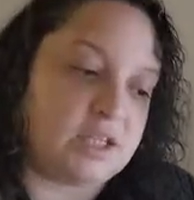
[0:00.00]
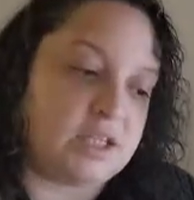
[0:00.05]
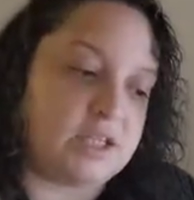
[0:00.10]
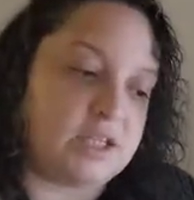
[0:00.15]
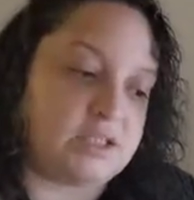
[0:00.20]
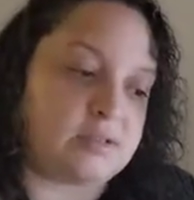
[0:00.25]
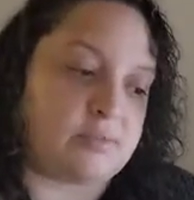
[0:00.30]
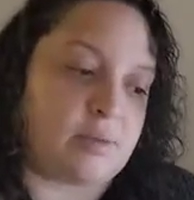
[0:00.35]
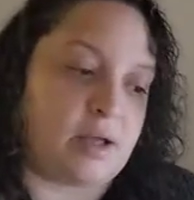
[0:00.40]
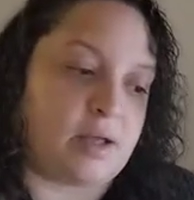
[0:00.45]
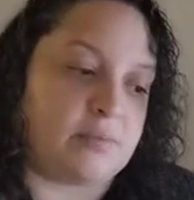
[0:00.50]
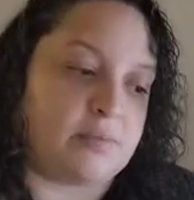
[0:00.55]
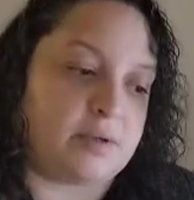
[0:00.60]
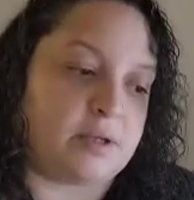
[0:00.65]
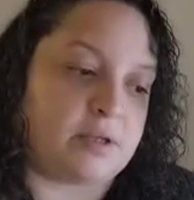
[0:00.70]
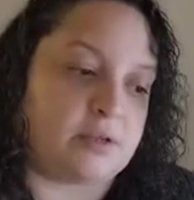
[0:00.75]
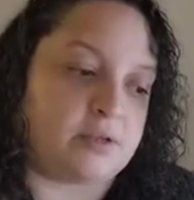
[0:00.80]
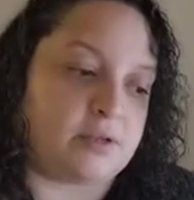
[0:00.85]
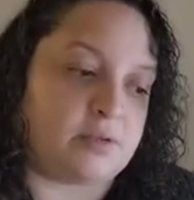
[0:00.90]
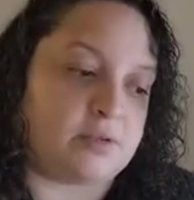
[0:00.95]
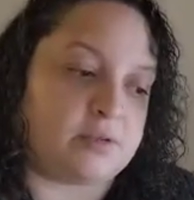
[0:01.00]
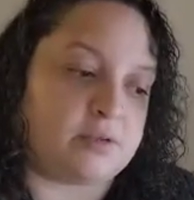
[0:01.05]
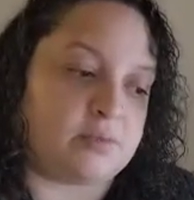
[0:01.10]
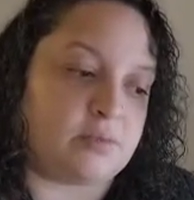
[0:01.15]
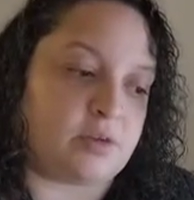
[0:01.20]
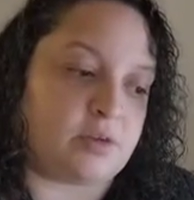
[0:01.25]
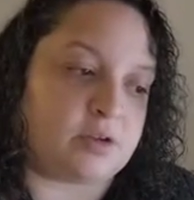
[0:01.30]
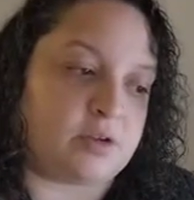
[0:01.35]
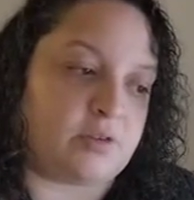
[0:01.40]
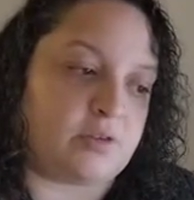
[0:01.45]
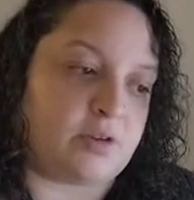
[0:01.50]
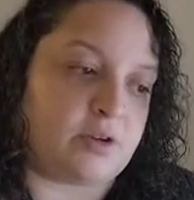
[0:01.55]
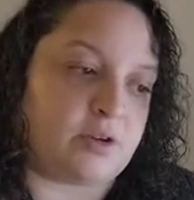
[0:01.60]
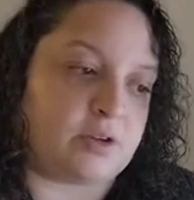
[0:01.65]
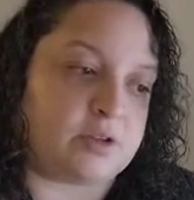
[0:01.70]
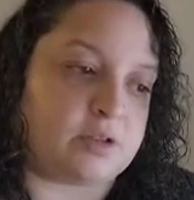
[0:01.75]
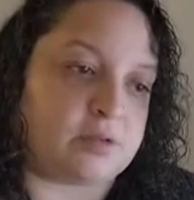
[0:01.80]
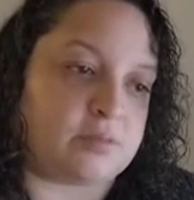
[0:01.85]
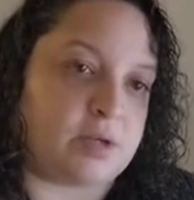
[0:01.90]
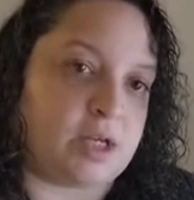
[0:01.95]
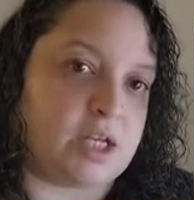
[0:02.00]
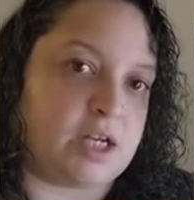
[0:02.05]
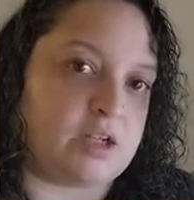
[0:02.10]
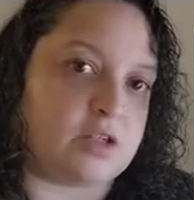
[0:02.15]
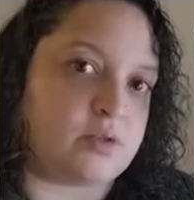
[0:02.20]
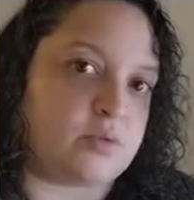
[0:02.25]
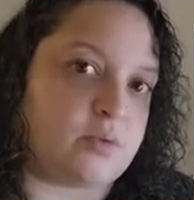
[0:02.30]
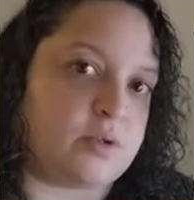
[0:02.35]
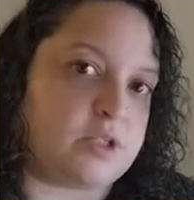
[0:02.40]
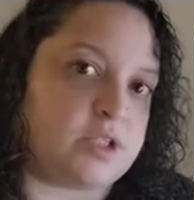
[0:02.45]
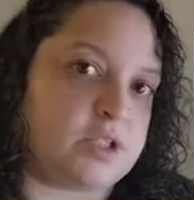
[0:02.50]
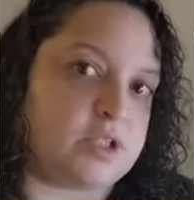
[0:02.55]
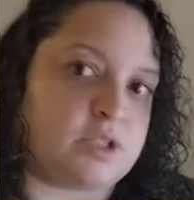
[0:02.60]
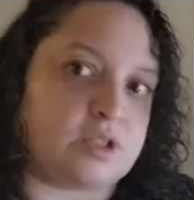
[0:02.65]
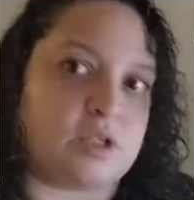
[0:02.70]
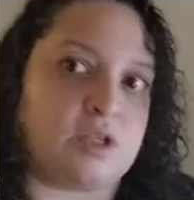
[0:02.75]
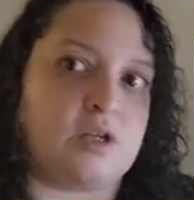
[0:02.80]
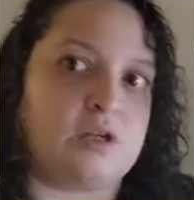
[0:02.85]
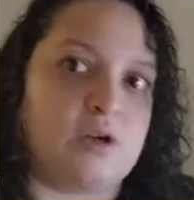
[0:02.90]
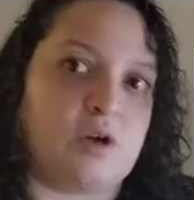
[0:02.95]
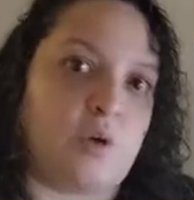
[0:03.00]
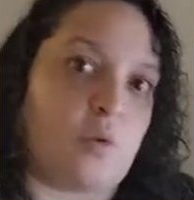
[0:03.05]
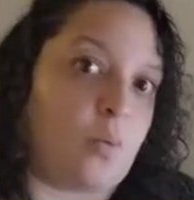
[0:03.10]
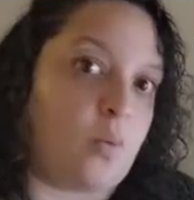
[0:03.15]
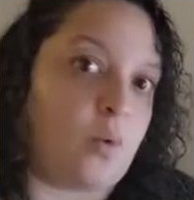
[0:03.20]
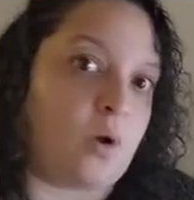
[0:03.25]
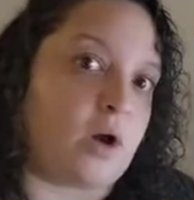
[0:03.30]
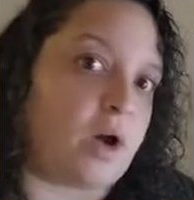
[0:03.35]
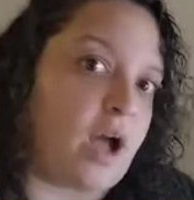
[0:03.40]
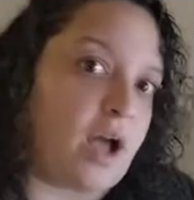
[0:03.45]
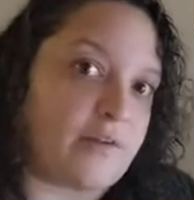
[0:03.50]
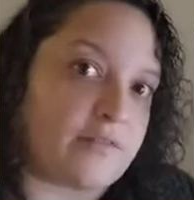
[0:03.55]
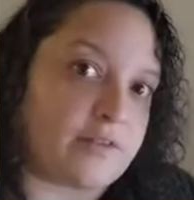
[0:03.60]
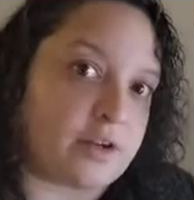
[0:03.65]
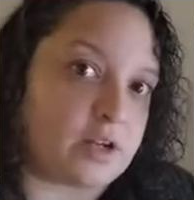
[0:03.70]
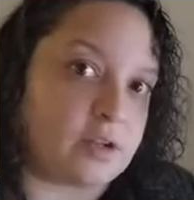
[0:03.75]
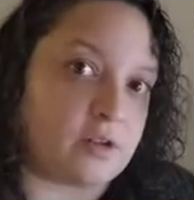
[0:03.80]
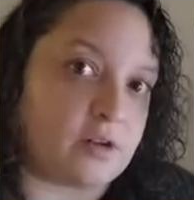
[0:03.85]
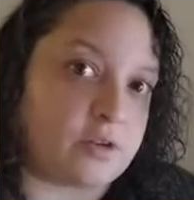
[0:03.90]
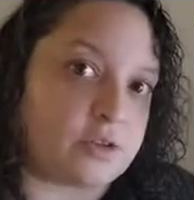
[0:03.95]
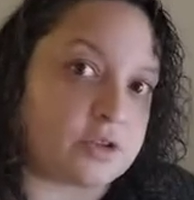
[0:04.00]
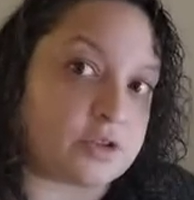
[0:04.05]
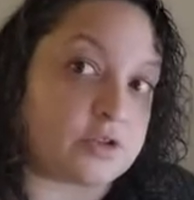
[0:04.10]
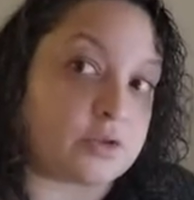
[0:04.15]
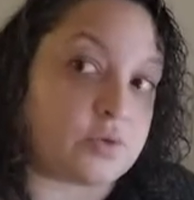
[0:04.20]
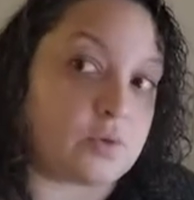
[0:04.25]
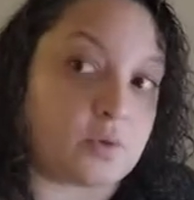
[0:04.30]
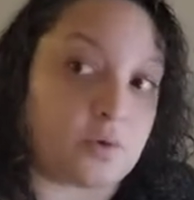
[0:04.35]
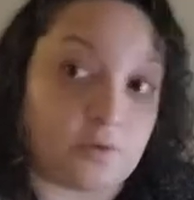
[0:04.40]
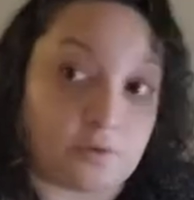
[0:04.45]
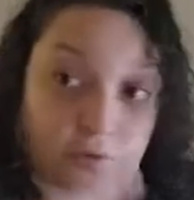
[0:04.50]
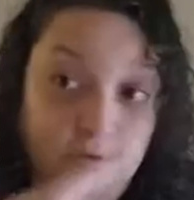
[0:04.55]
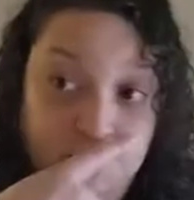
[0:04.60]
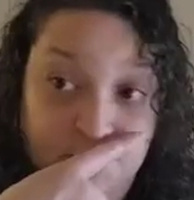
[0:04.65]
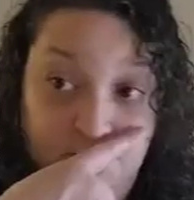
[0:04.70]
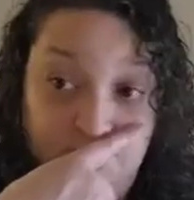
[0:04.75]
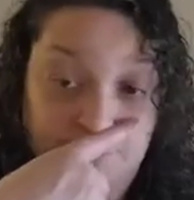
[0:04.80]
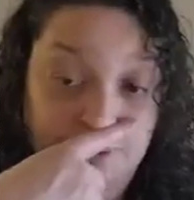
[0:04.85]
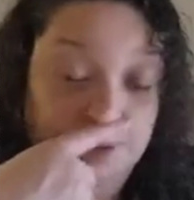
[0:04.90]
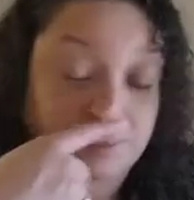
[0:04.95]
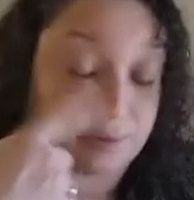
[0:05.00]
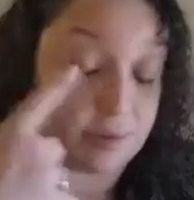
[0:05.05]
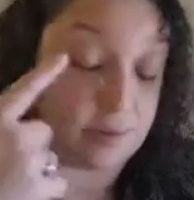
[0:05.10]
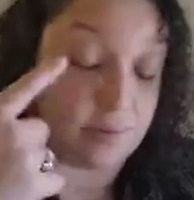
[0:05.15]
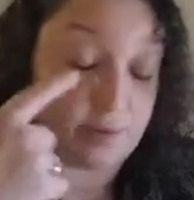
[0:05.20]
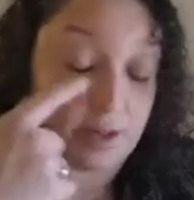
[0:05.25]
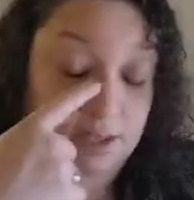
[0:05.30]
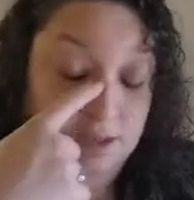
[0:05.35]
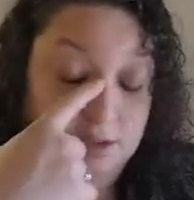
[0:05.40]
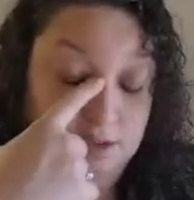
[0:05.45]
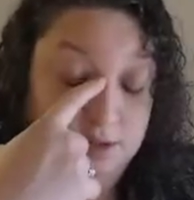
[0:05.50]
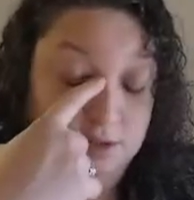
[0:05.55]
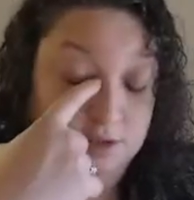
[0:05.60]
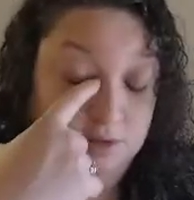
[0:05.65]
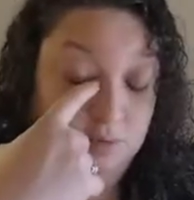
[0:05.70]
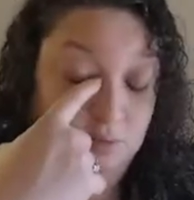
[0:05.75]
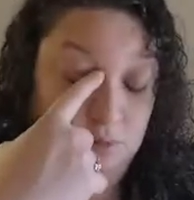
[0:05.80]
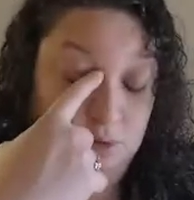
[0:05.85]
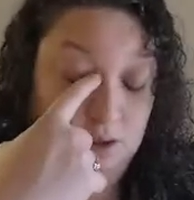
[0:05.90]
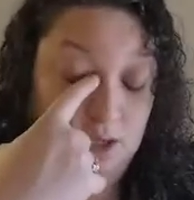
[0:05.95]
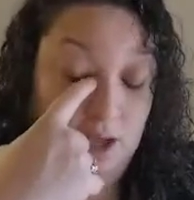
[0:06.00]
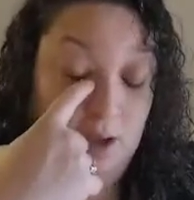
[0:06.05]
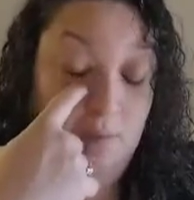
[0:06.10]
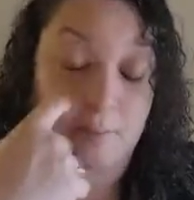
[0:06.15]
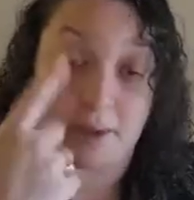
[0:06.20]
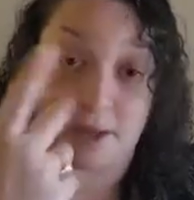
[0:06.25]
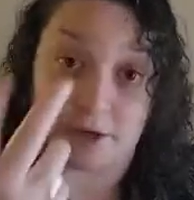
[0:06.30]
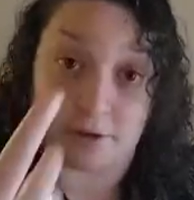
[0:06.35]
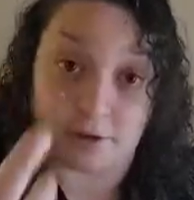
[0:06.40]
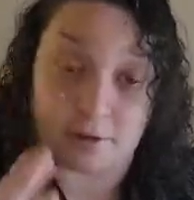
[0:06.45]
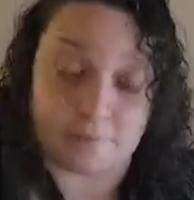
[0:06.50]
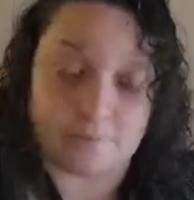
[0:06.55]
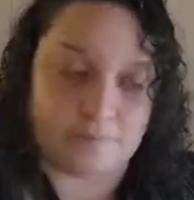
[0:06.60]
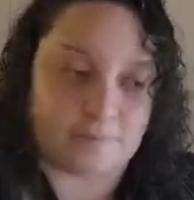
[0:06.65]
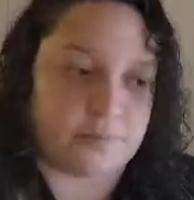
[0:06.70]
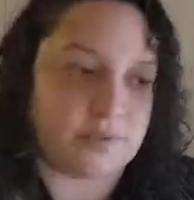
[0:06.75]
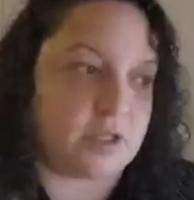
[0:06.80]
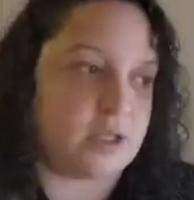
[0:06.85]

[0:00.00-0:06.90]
these might be a little more difficult to manage, which is where having a larger tool for some people might just work out better.